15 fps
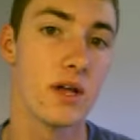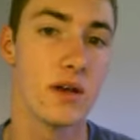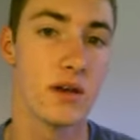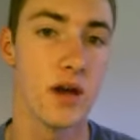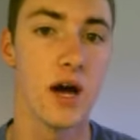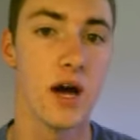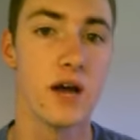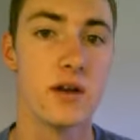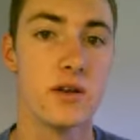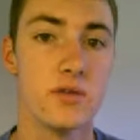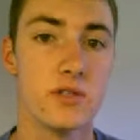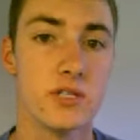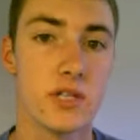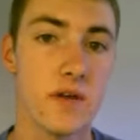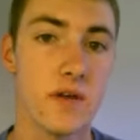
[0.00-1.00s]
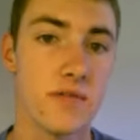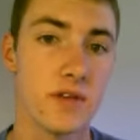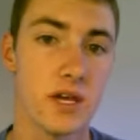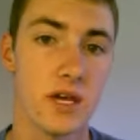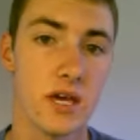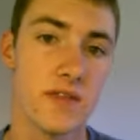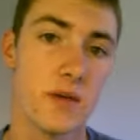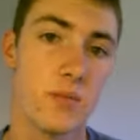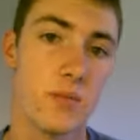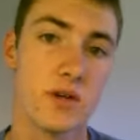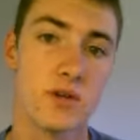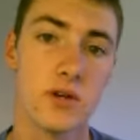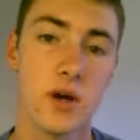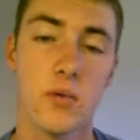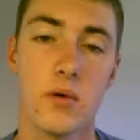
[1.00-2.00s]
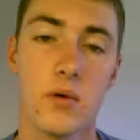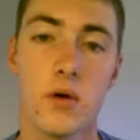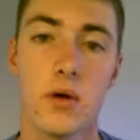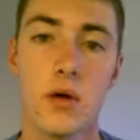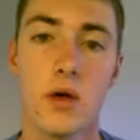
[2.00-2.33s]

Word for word: and not do stuff that can get them in trouble.